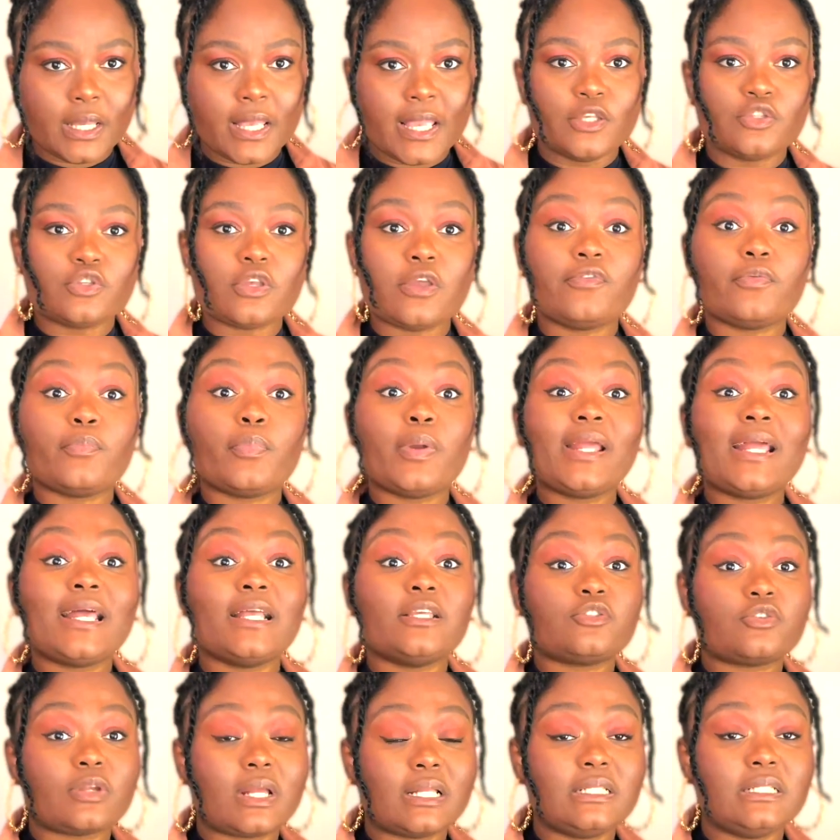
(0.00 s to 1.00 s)
So if you bring a
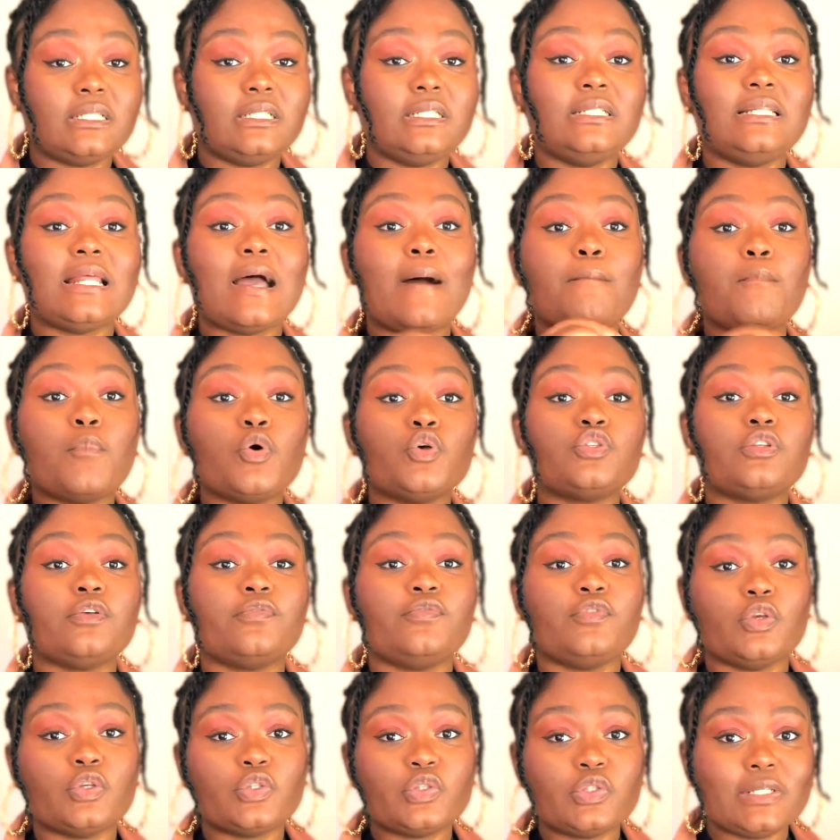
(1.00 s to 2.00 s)
strategy that most of
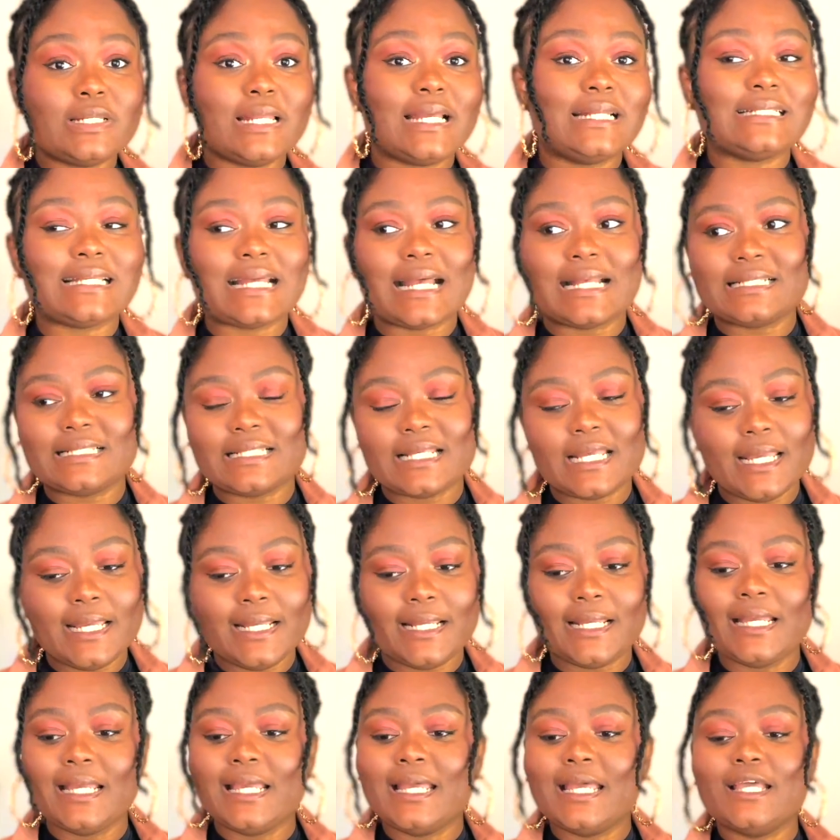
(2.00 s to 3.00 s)
your students are
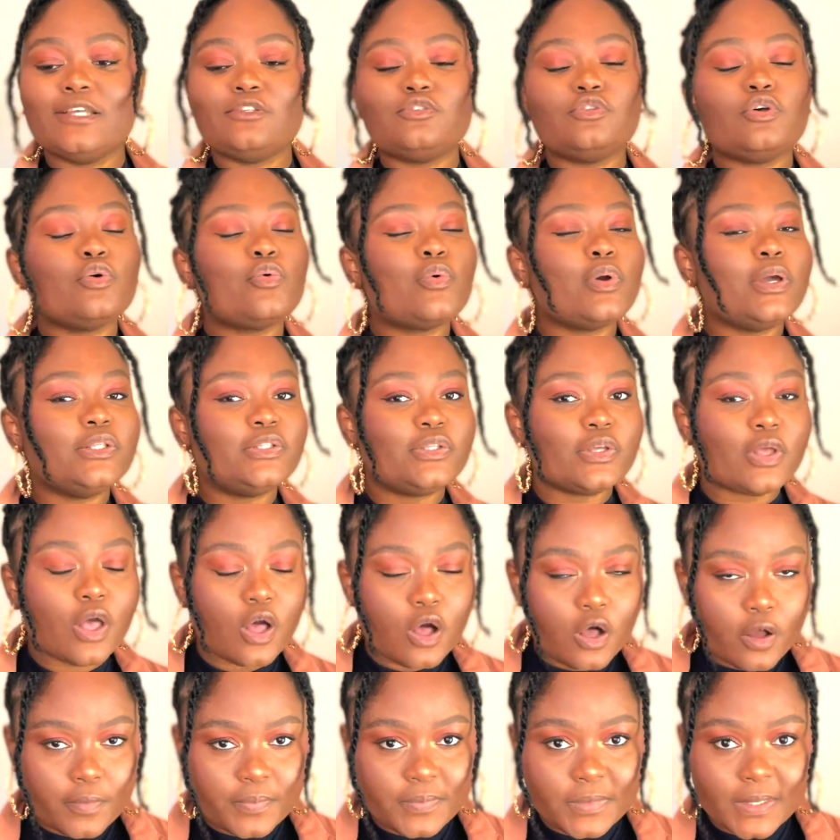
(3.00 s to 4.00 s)
saying is not going to
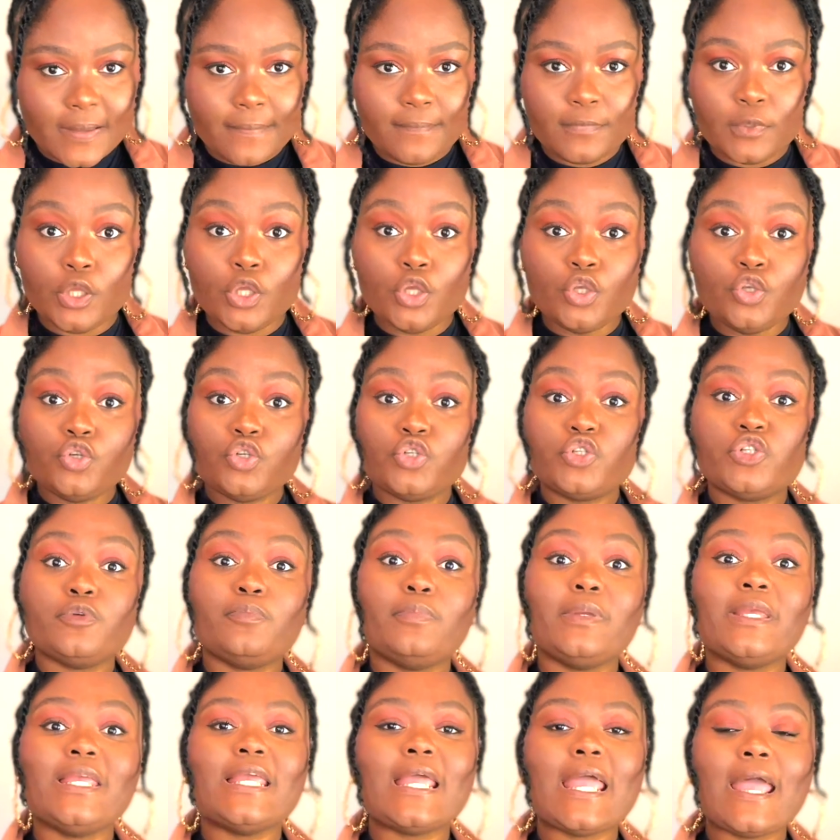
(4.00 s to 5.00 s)
help them, you should
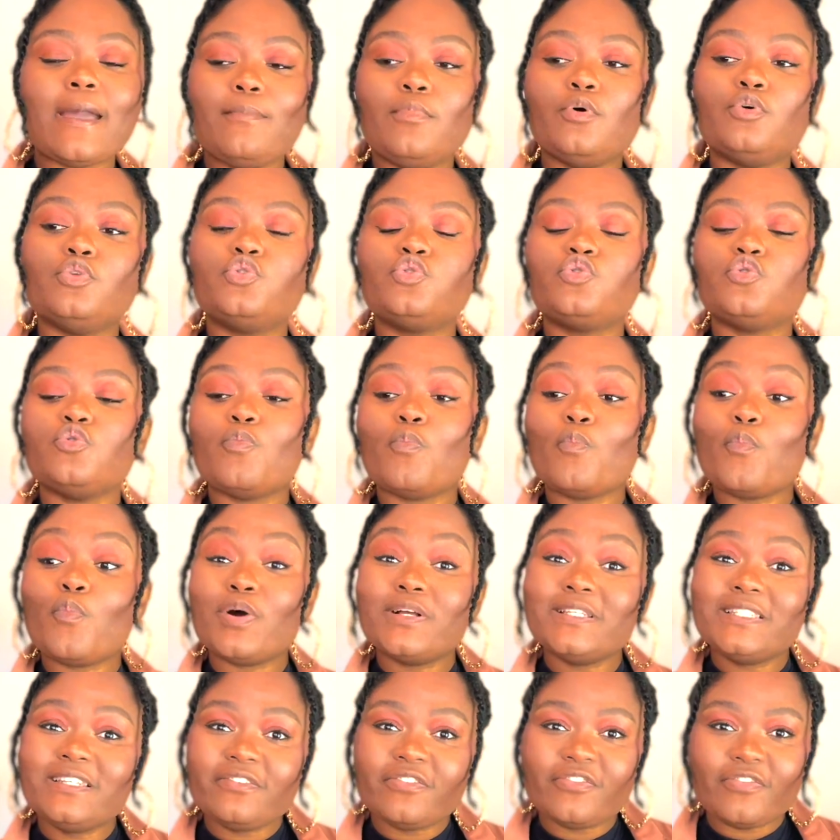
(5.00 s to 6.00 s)
be able to
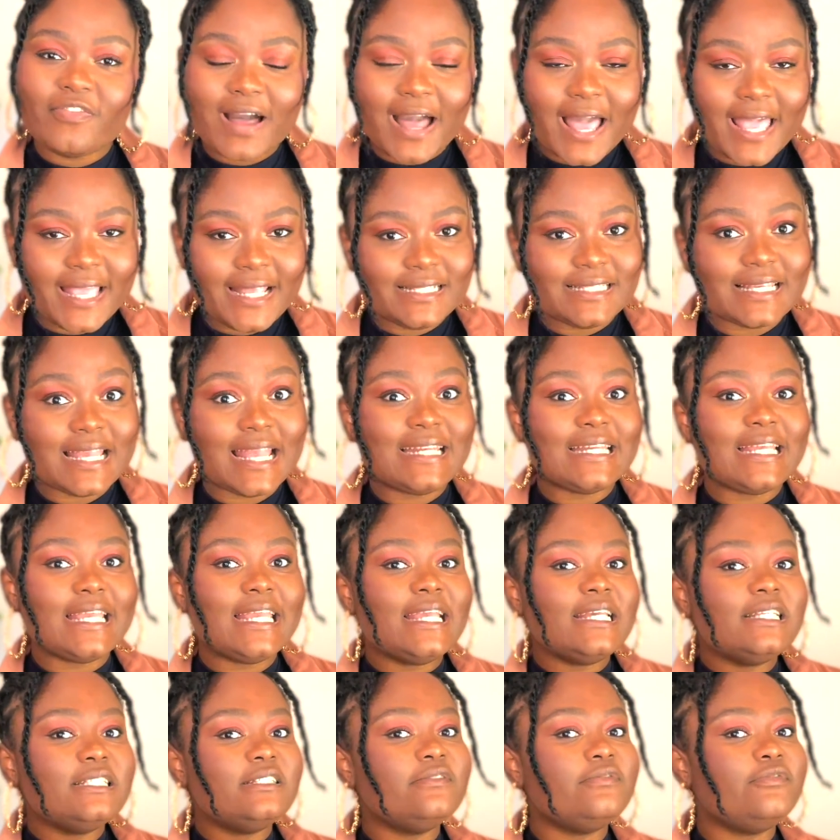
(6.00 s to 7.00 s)
modify it and
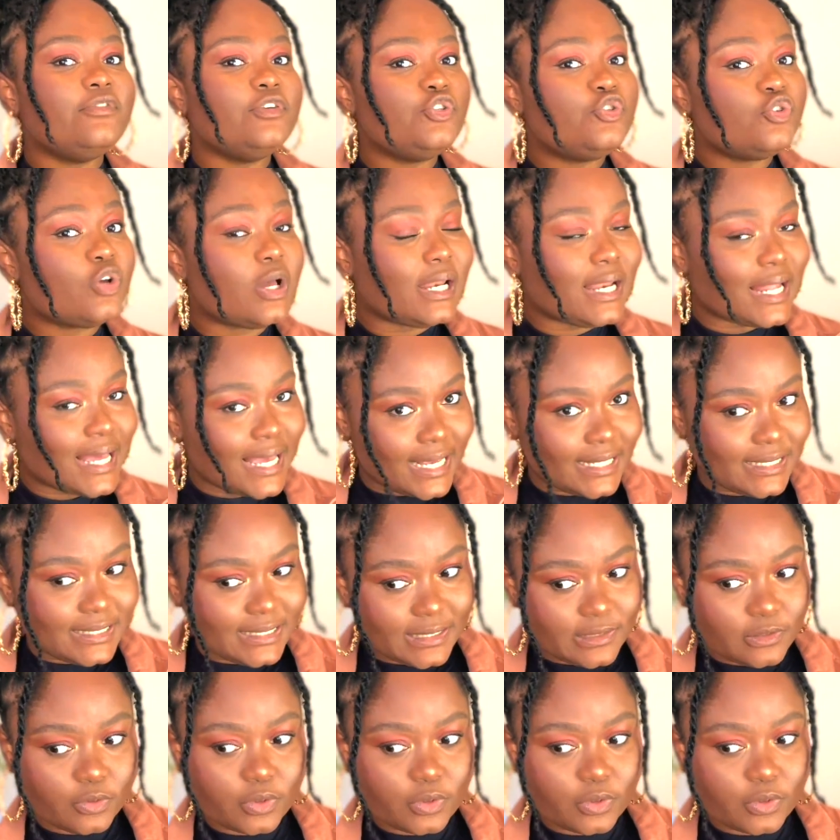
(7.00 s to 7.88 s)
individualize it.